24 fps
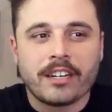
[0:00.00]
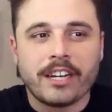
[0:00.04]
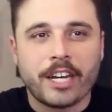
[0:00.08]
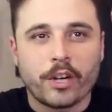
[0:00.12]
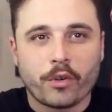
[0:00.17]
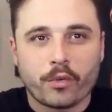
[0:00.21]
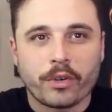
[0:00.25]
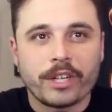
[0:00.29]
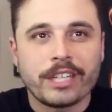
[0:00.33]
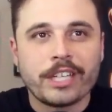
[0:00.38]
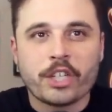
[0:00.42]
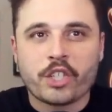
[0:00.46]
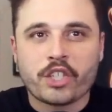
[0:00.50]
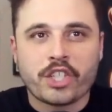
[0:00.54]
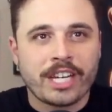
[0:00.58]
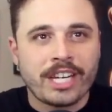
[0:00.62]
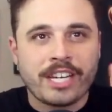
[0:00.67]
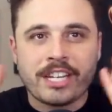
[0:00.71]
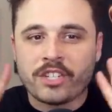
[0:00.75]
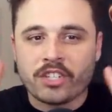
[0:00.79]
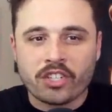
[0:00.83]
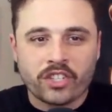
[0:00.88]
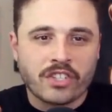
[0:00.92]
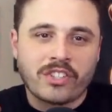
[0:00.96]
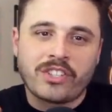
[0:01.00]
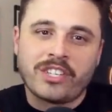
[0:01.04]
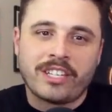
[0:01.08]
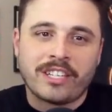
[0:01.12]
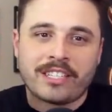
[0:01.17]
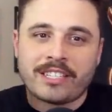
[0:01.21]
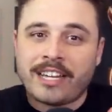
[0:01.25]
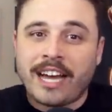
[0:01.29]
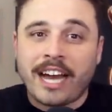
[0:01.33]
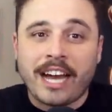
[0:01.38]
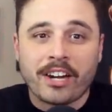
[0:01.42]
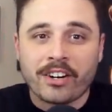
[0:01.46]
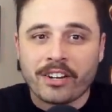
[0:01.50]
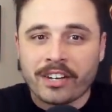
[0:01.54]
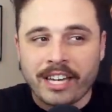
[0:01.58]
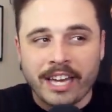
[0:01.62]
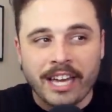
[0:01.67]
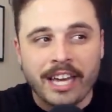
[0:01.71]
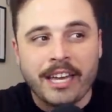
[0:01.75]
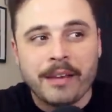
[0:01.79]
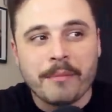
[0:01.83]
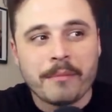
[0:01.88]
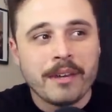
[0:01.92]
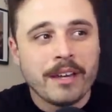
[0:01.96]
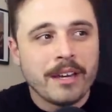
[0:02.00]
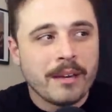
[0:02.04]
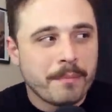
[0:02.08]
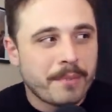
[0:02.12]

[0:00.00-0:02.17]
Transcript: it really changes the entire game